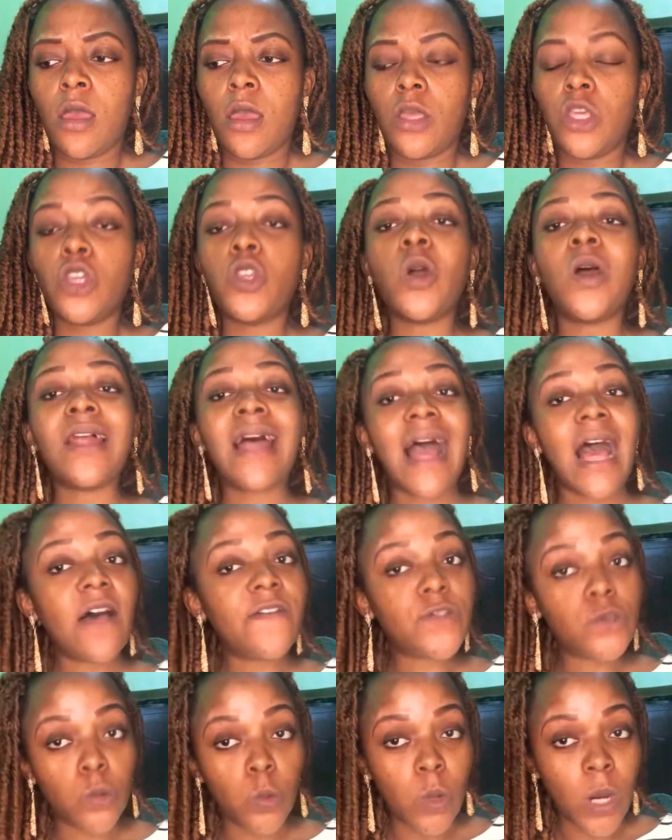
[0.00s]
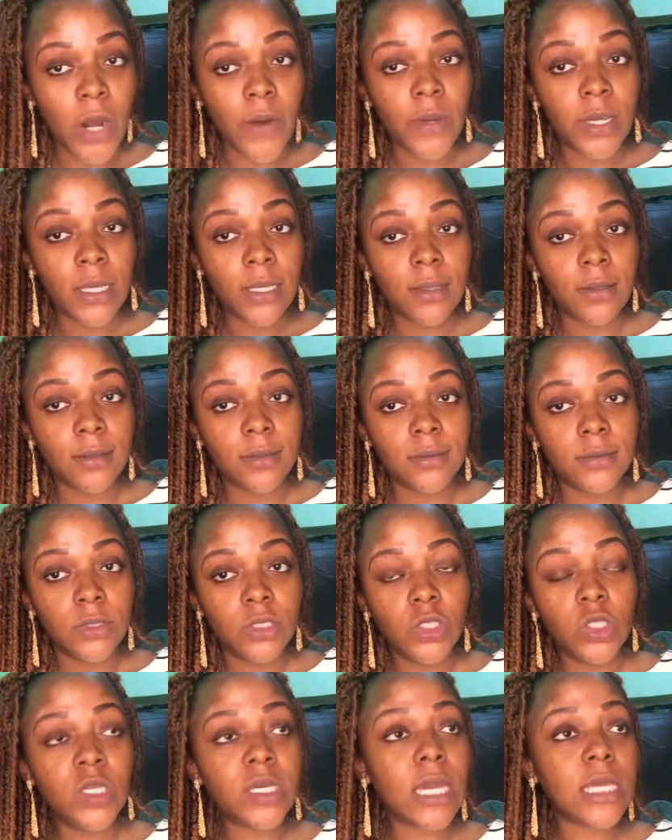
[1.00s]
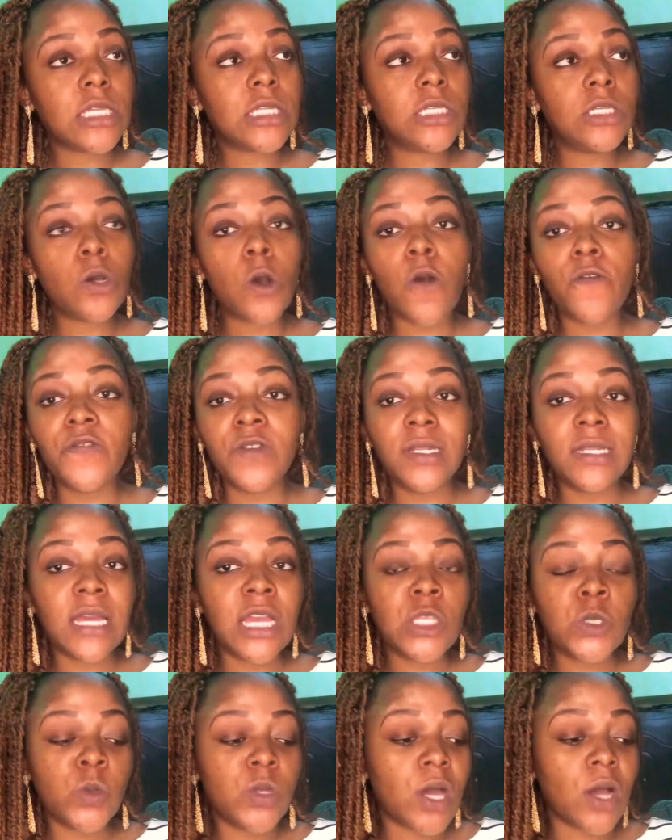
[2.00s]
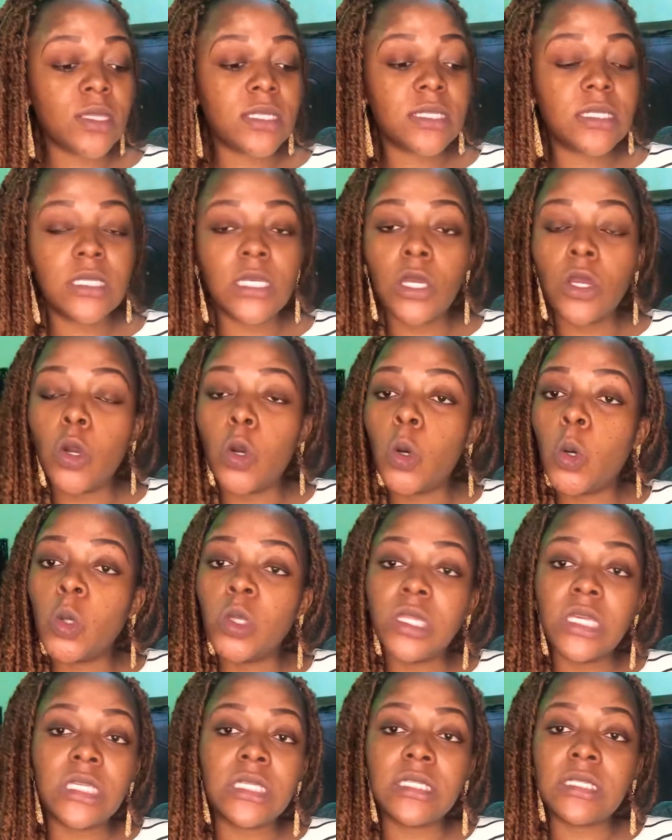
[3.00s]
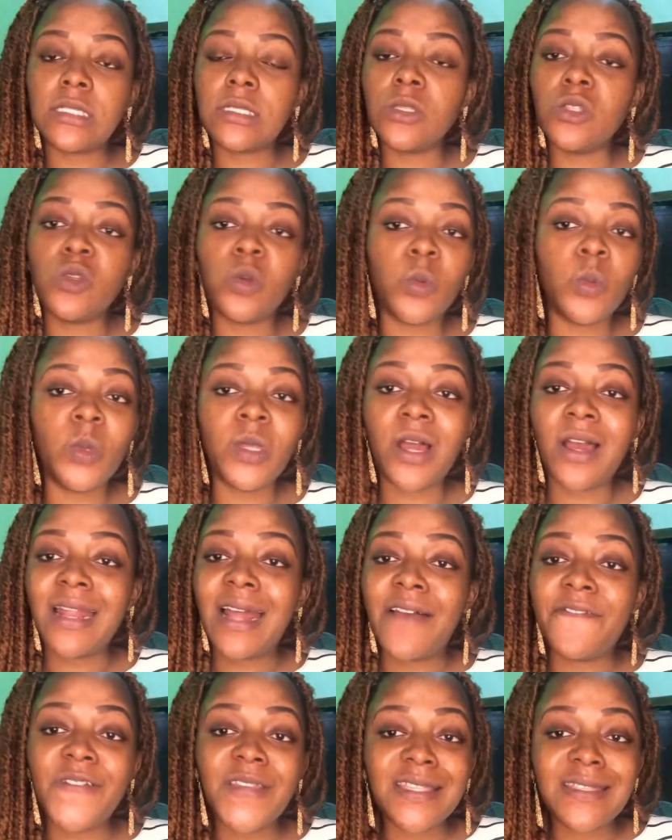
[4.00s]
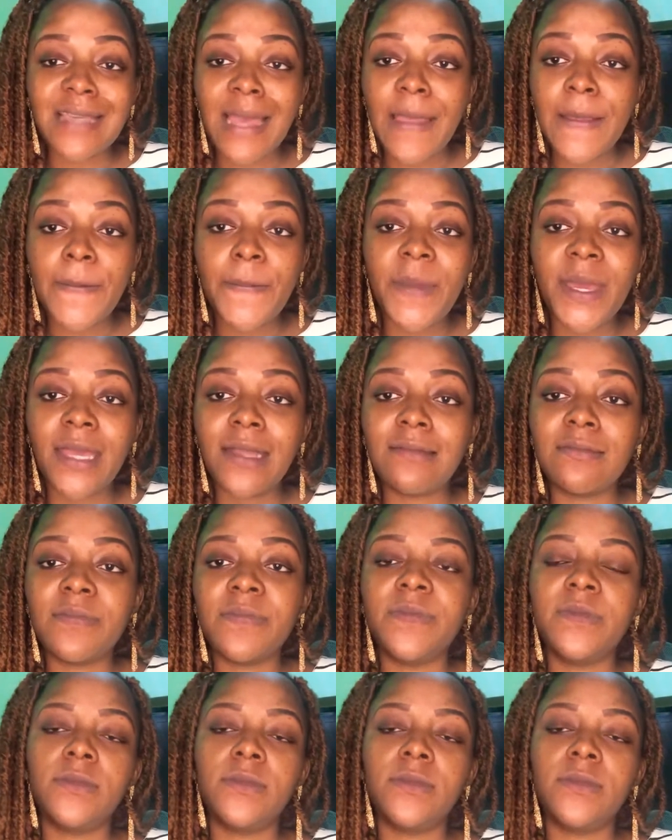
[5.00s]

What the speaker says: you don't have to worry. You can still ovulate without seeing all these, without having side pain.